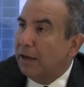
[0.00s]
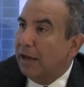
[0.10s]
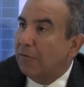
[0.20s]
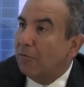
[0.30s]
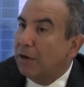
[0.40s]

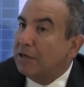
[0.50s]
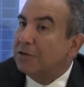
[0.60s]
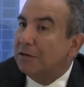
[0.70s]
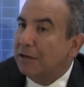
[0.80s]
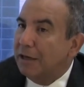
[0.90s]
Again,
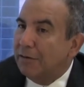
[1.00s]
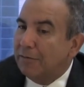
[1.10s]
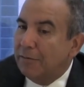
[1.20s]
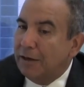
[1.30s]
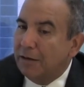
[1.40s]
regionally,
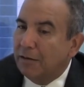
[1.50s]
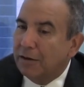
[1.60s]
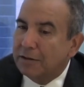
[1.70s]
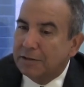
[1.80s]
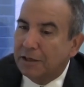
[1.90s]
when you
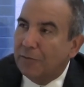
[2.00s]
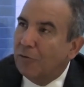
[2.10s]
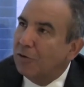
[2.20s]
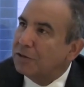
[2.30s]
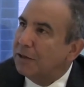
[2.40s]
look,
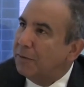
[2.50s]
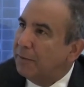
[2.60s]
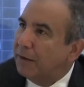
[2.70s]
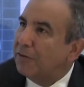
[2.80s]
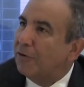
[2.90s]
Singapore is up
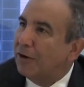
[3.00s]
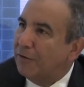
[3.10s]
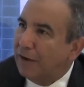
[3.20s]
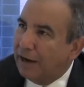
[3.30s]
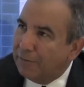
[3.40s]
about
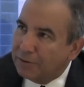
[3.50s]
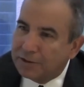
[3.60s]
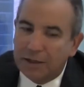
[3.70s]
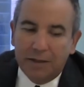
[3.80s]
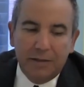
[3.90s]

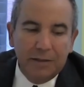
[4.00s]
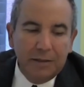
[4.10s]
35%.